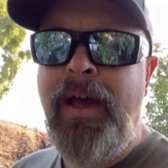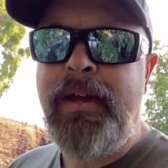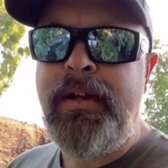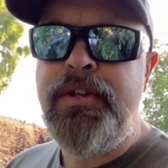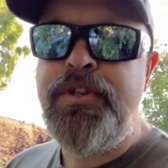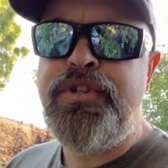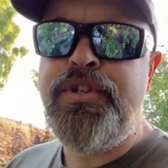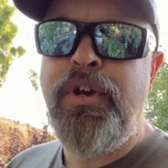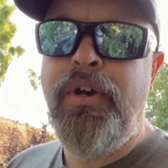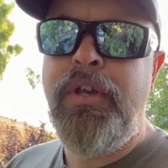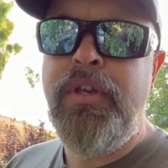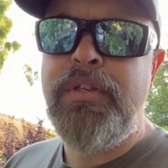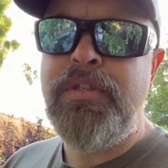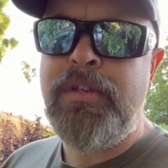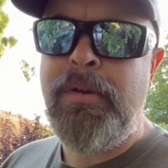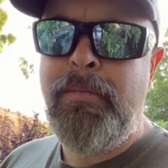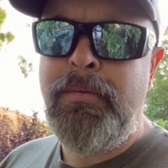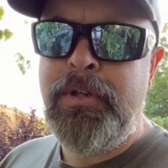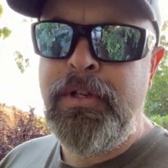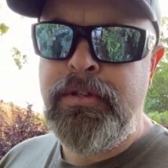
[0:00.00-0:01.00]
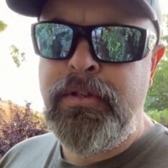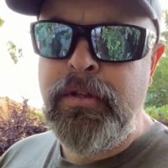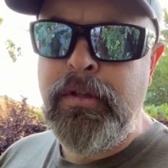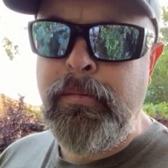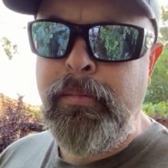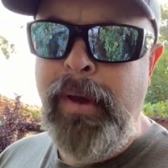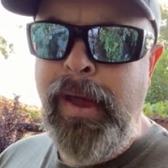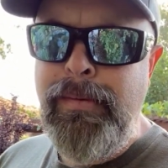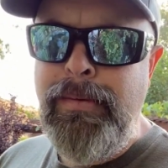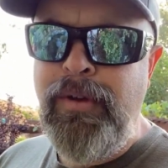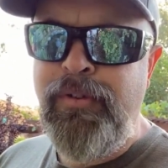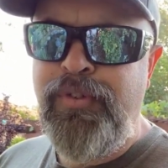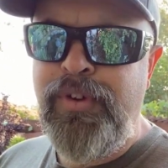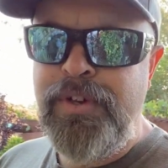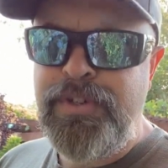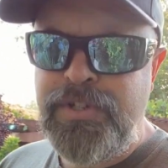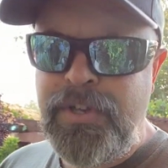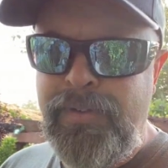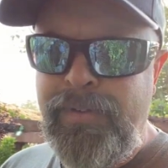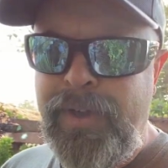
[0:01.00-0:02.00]
I can show you some of these little baby
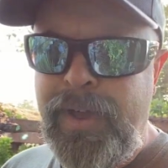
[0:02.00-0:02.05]
fish I've